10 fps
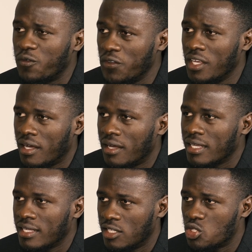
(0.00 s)
fear
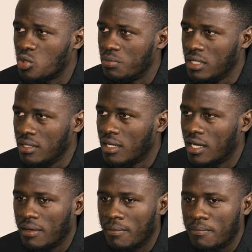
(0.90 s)
gets to be
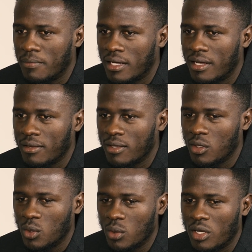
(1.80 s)

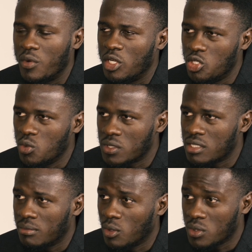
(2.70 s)

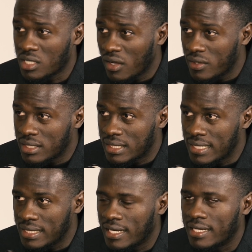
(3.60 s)
reduced, because
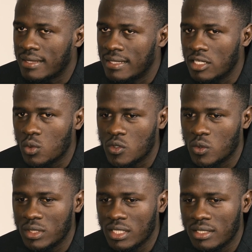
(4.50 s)
currently, and I think it was
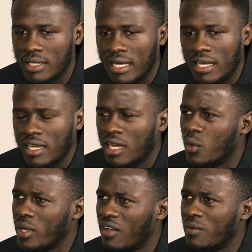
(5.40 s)
noted,
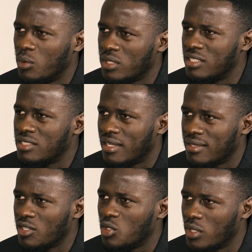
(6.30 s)
we have a politician, I
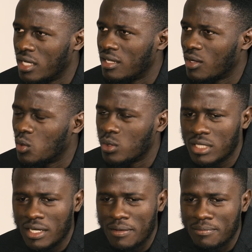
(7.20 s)
think in Uganda, called
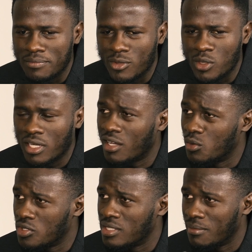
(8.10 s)

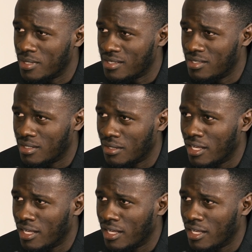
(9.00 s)
Utakano Chizabesije,